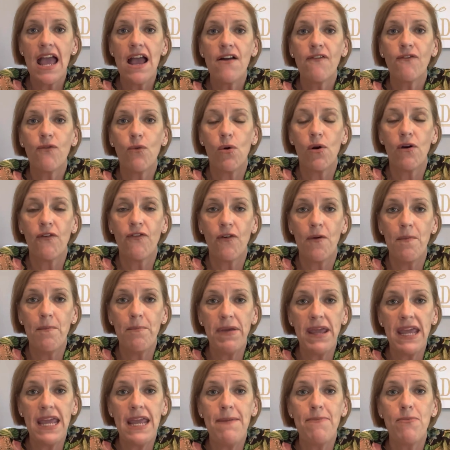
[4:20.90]
for from
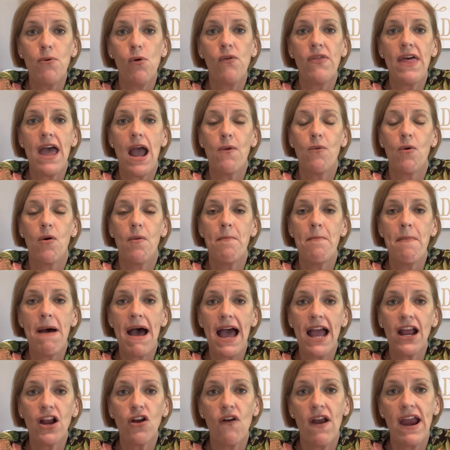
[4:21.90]
people that were
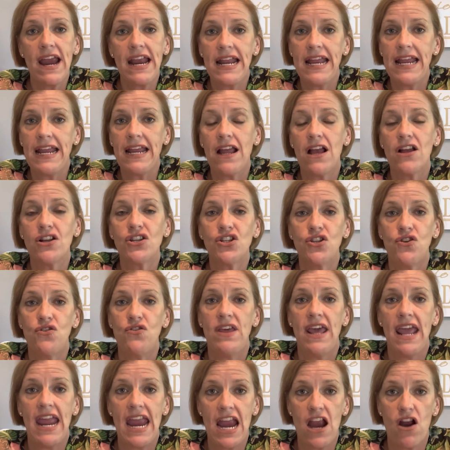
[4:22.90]
migrating
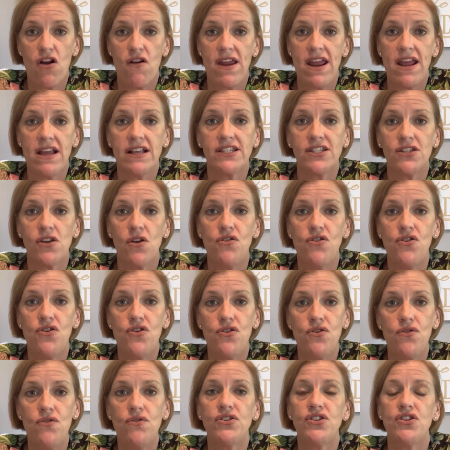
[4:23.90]
to the area, so
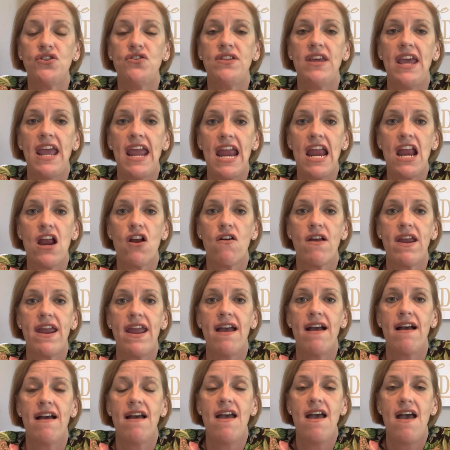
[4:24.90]
new to the
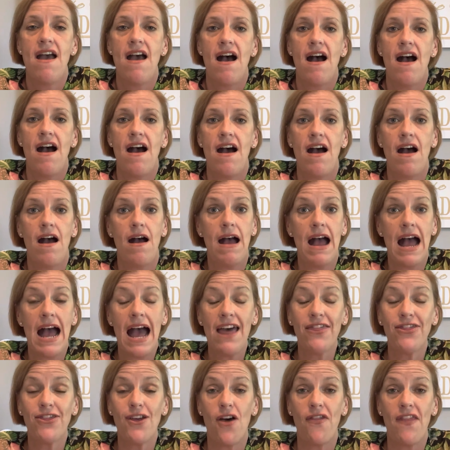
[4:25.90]
area. Uh,
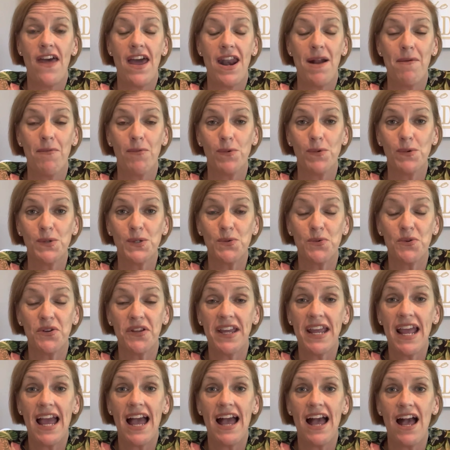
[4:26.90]
I thought that number was
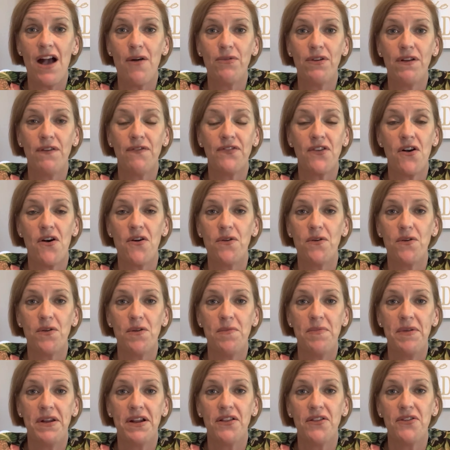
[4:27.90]
really high. I would have thought it would
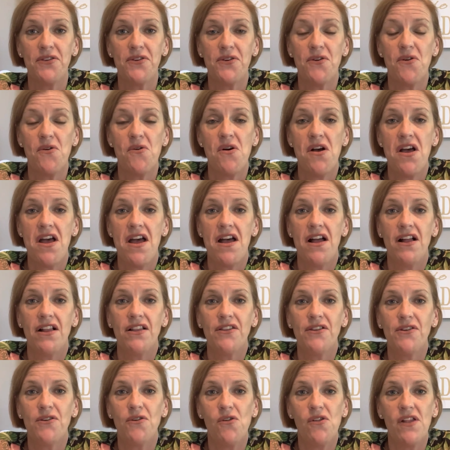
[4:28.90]
have been a little,
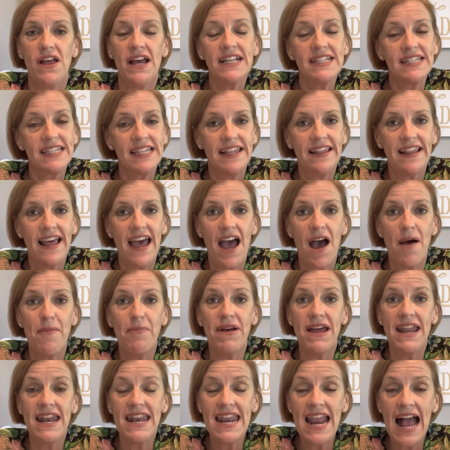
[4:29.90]
little less than that,
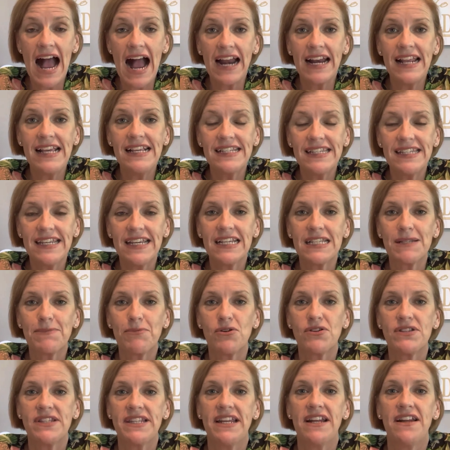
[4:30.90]
but
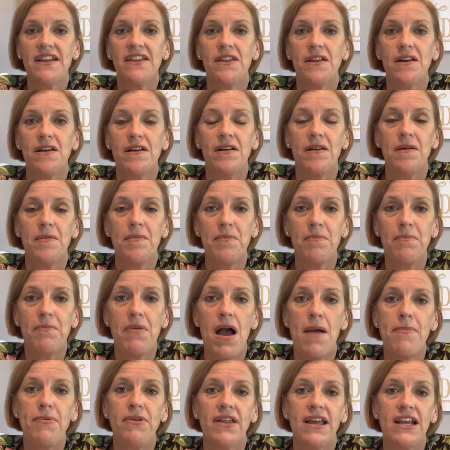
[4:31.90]
96% of the
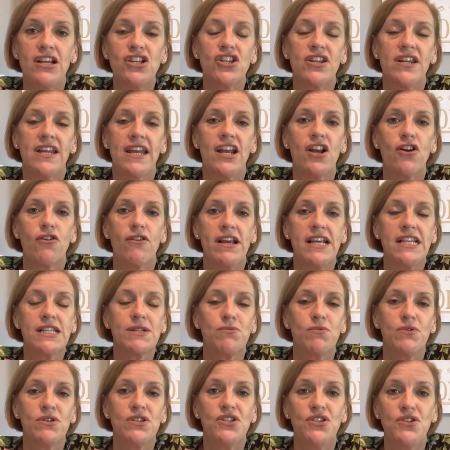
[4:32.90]
population
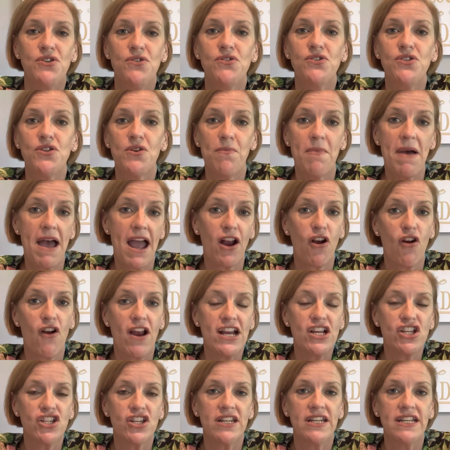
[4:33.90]
increase was due to
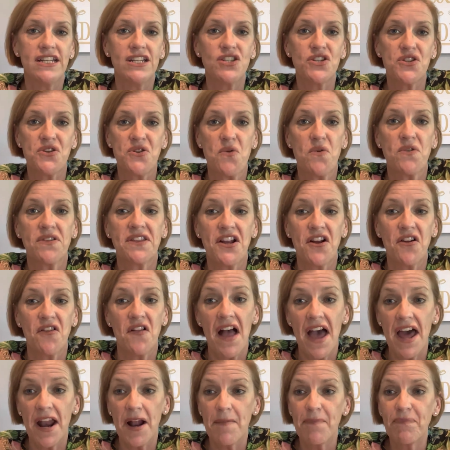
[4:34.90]
migration into North
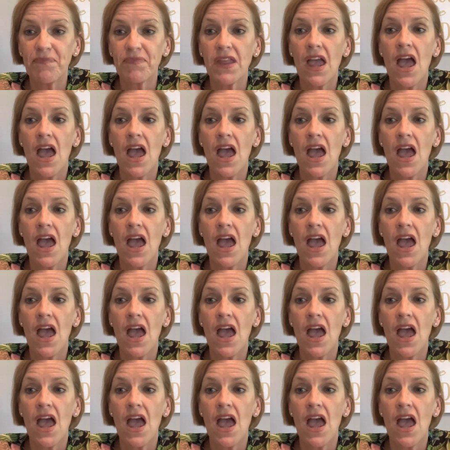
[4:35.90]
Carolina.